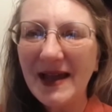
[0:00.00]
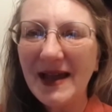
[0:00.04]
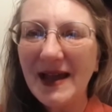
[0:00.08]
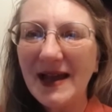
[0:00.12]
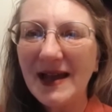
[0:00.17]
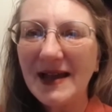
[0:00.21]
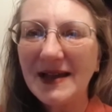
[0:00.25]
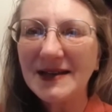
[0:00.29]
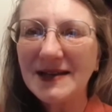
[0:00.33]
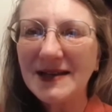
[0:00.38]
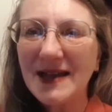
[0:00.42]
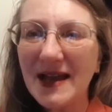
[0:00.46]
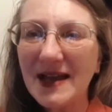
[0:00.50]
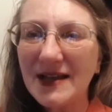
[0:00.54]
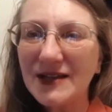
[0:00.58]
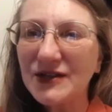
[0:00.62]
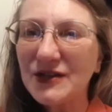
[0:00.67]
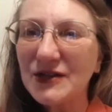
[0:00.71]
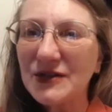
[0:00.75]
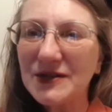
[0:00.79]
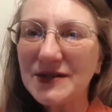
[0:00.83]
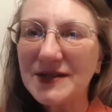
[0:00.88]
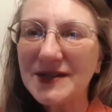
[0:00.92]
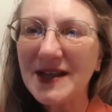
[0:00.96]
And as
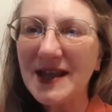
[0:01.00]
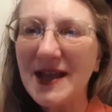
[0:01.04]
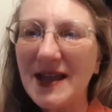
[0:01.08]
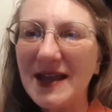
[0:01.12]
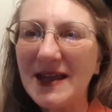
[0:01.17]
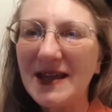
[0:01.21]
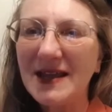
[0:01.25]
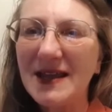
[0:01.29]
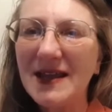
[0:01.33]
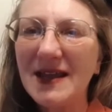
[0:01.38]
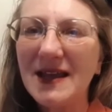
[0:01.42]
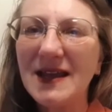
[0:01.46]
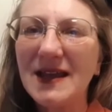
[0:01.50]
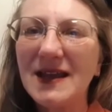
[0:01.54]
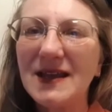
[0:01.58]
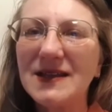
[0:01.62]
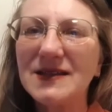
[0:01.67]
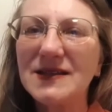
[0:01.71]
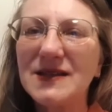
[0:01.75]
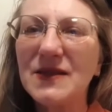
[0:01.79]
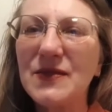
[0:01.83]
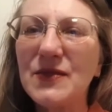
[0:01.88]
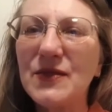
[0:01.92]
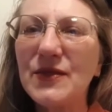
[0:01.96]
you say,
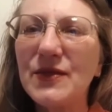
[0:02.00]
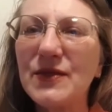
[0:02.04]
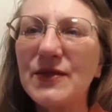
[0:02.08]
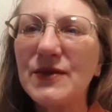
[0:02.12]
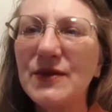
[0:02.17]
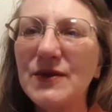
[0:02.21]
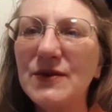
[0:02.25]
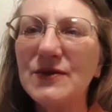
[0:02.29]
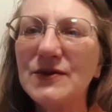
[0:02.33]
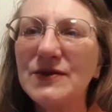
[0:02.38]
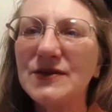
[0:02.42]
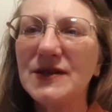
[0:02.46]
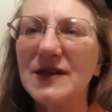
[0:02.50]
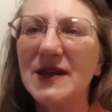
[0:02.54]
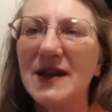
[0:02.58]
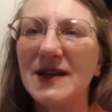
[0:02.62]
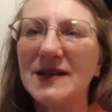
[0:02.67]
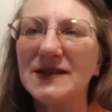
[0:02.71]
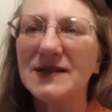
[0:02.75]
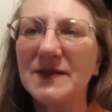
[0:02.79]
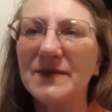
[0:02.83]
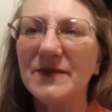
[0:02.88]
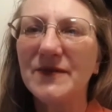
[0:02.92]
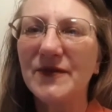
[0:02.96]
his
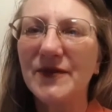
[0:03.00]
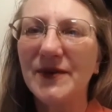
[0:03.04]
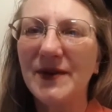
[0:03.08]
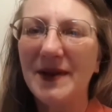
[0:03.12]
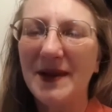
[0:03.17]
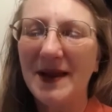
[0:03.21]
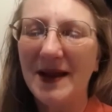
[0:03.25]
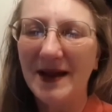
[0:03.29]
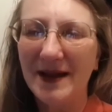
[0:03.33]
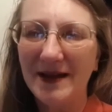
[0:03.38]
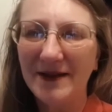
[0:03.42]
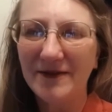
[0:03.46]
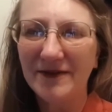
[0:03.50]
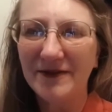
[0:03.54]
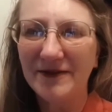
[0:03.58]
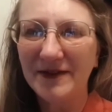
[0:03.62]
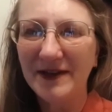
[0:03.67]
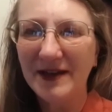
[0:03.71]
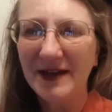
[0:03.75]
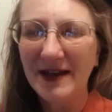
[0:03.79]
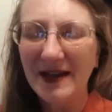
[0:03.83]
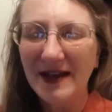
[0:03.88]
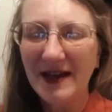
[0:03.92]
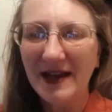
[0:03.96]
enthusiasm for life
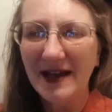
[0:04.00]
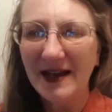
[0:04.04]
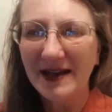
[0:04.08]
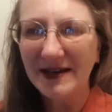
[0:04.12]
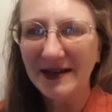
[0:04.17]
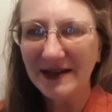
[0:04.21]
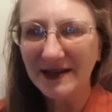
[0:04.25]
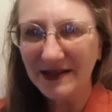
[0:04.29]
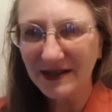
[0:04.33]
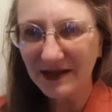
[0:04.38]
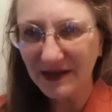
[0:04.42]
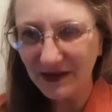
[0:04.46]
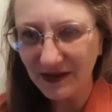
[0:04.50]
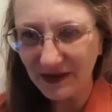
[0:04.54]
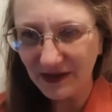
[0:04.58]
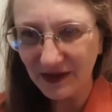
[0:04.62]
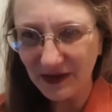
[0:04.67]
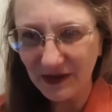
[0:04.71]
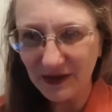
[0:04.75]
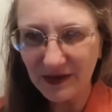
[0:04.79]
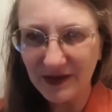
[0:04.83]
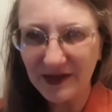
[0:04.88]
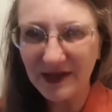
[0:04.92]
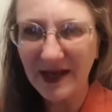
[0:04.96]
and his
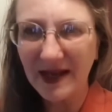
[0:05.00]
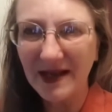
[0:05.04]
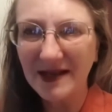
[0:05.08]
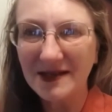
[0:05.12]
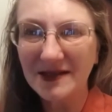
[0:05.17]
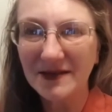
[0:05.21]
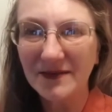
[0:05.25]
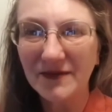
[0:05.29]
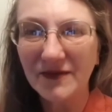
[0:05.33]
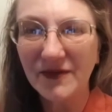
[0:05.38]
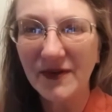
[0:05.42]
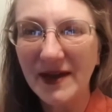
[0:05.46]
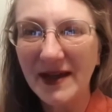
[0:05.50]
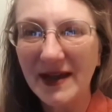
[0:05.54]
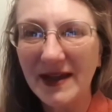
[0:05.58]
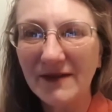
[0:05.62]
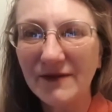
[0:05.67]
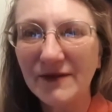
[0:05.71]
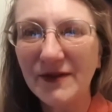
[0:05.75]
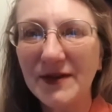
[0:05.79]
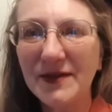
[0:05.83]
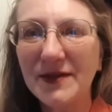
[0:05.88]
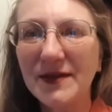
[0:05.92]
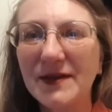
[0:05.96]
enthusiasm for
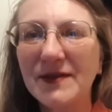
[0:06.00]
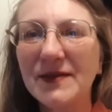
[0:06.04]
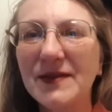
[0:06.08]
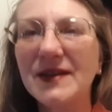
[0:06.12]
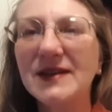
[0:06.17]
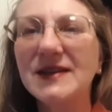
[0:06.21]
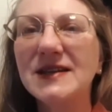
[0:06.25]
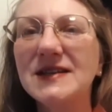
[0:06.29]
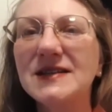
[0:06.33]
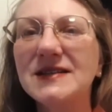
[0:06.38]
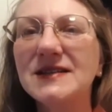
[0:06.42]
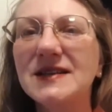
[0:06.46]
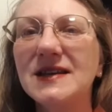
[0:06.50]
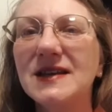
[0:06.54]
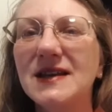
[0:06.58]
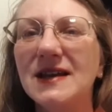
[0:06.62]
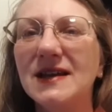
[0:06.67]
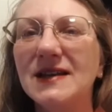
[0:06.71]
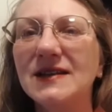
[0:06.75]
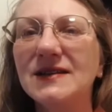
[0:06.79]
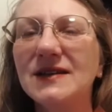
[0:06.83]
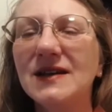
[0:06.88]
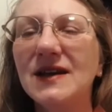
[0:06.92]
everything that he did